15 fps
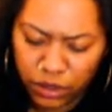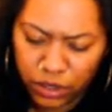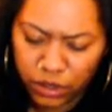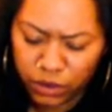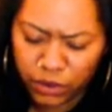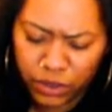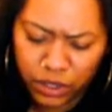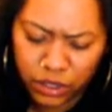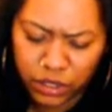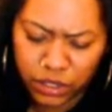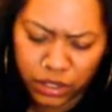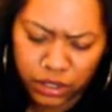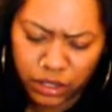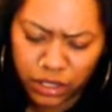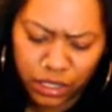what is
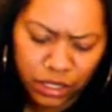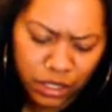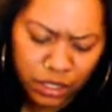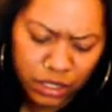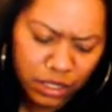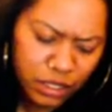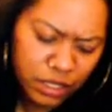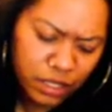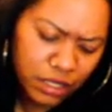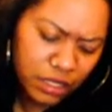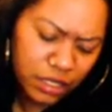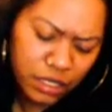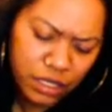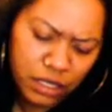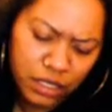this?
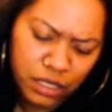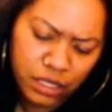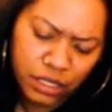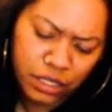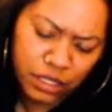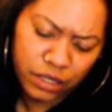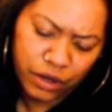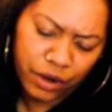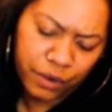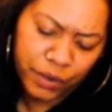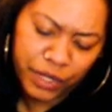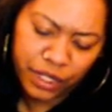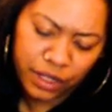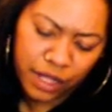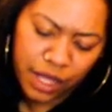Are
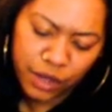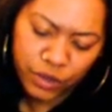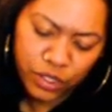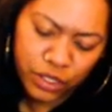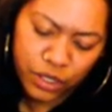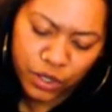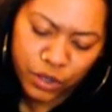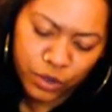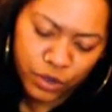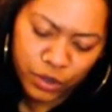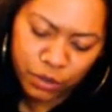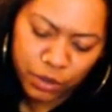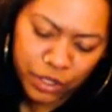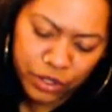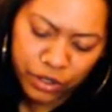we allowed to know,
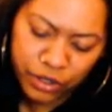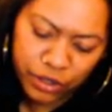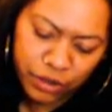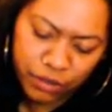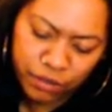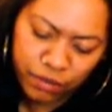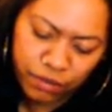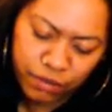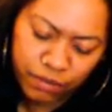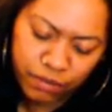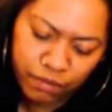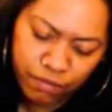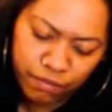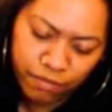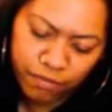spirit?
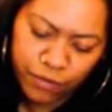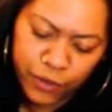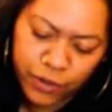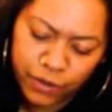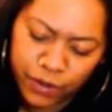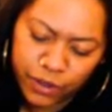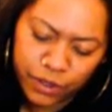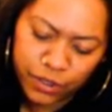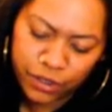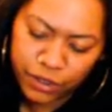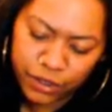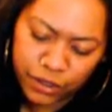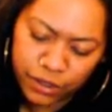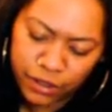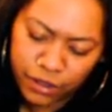What is
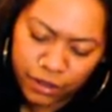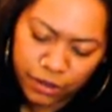this?